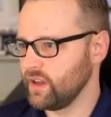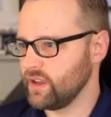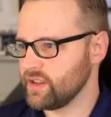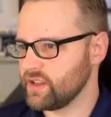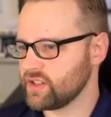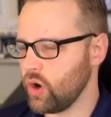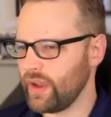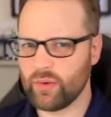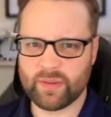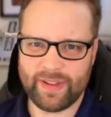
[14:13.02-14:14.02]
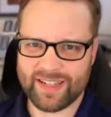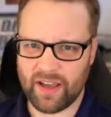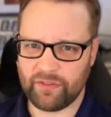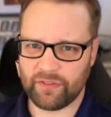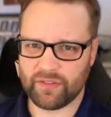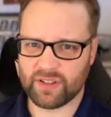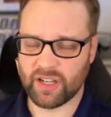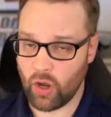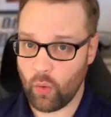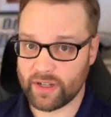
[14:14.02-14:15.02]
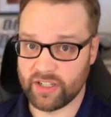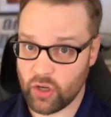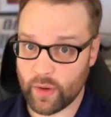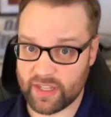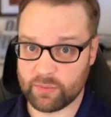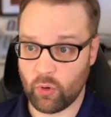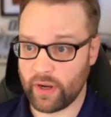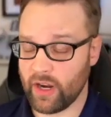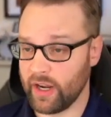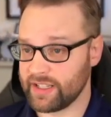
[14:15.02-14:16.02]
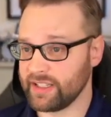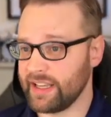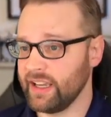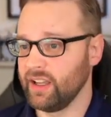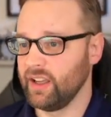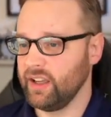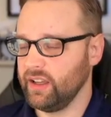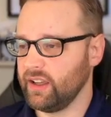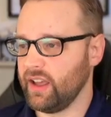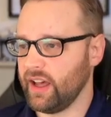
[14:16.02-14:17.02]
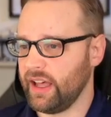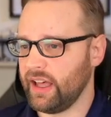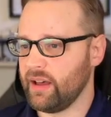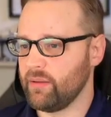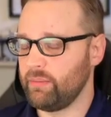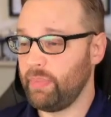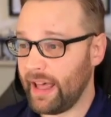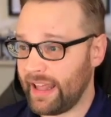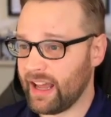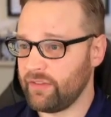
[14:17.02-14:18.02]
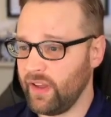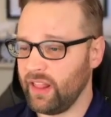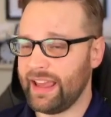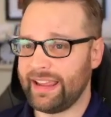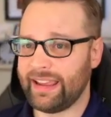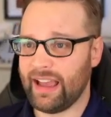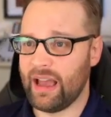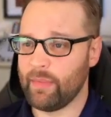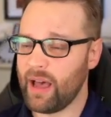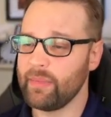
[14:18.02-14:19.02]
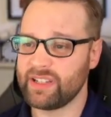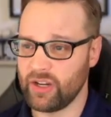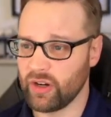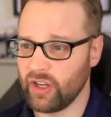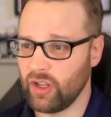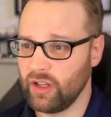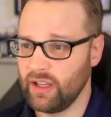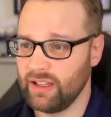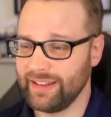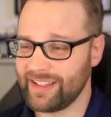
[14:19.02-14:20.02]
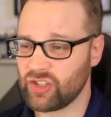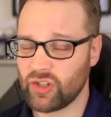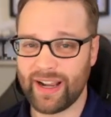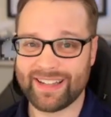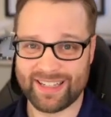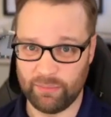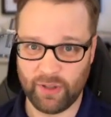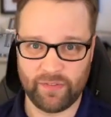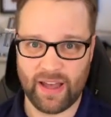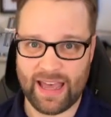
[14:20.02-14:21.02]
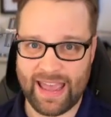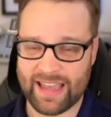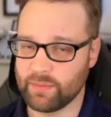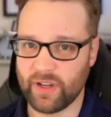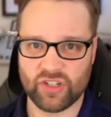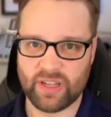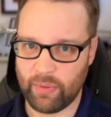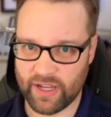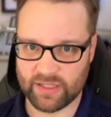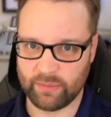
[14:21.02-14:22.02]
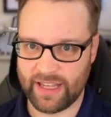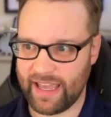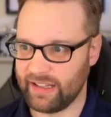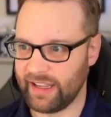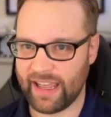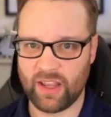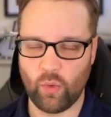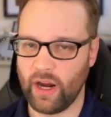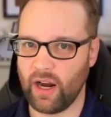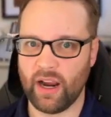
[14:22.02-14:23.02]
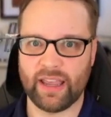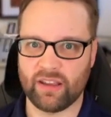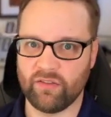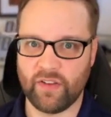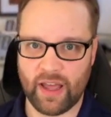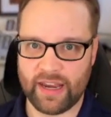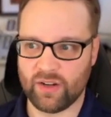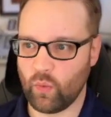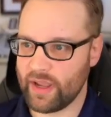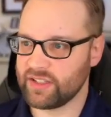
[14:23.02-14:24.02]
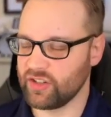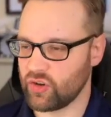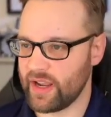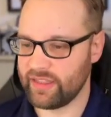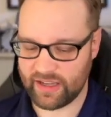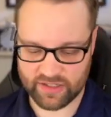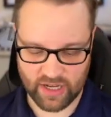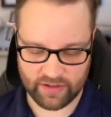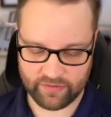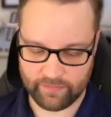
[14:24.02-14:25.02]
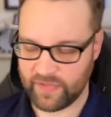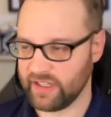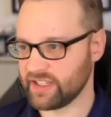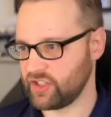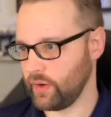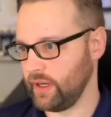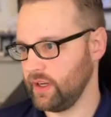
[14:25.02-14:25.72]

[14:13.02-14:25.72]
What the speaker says: So it was a bit tough to know what to do at this point, honestly. But I felt like I'm up material. Let's try to simplify as much as I possibly can. Like anywhere I can find ways to trade things off, let's do it.